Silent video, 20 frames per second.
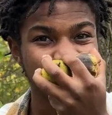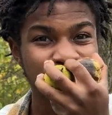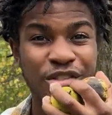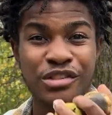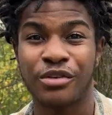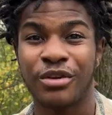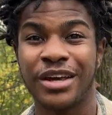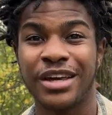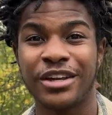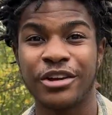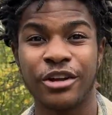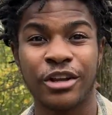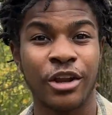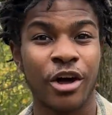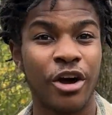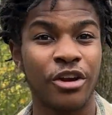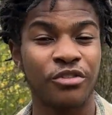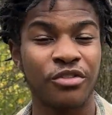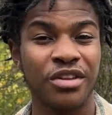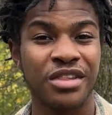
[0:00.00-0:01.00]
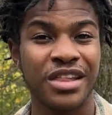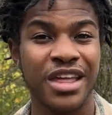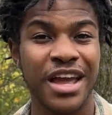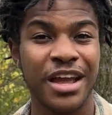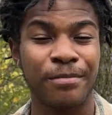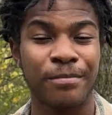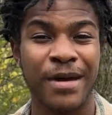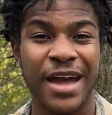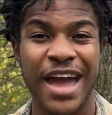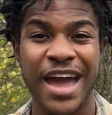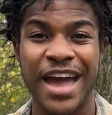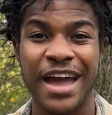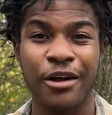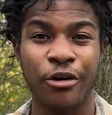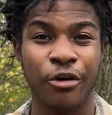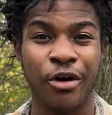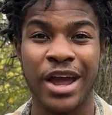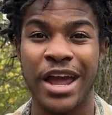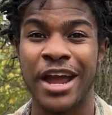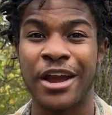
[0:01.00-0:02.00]
So get your laundry sack bag
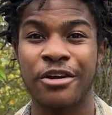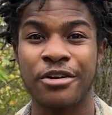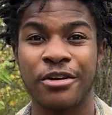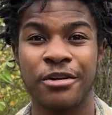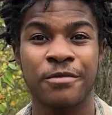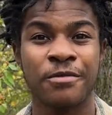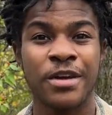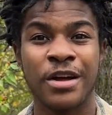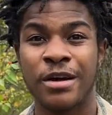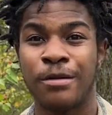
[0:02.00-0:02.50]
or an air